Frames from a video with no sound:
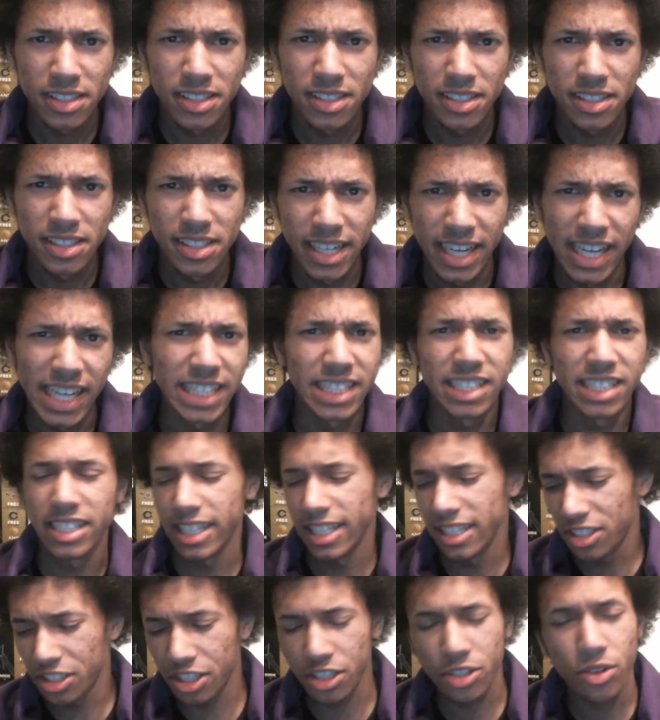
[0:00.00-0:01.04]

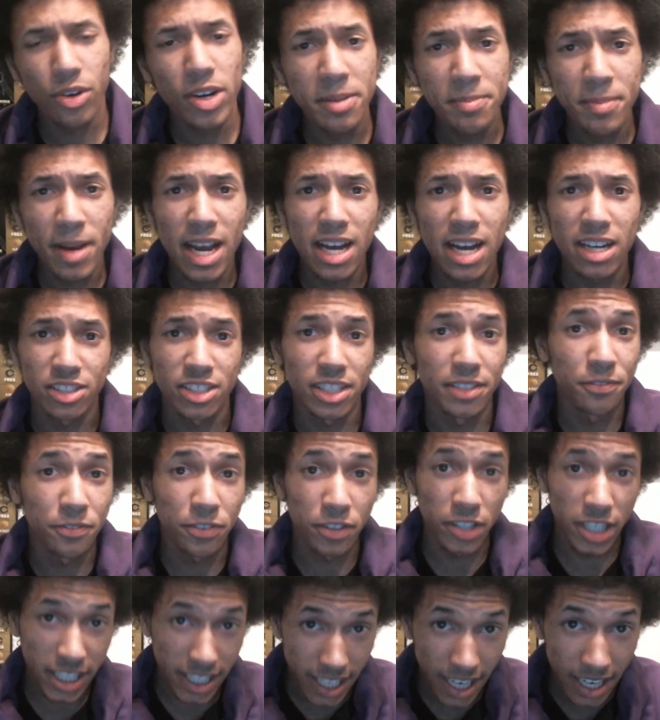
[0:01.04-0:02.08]
it's a great mouse, and
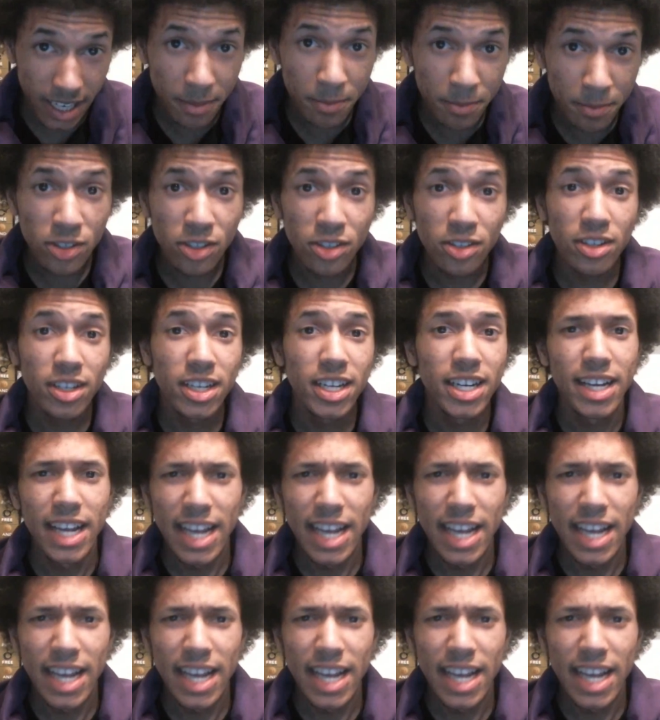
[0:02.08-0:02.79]
for the gamer,